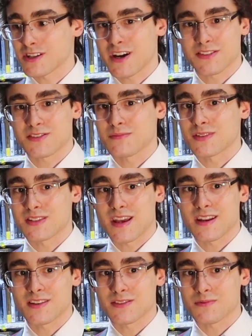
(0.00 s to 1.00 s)
custom
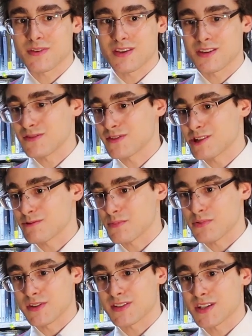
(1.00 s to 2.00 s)
settings with individual
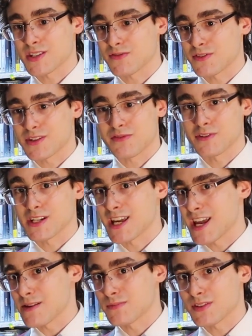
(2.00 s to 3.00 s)
presets for different
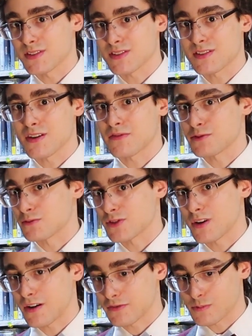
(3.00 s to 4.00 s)
games and stuff through
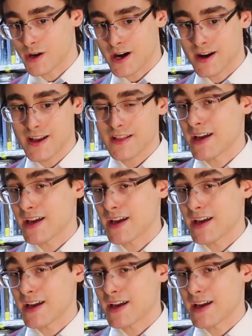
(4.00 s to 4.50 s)
software.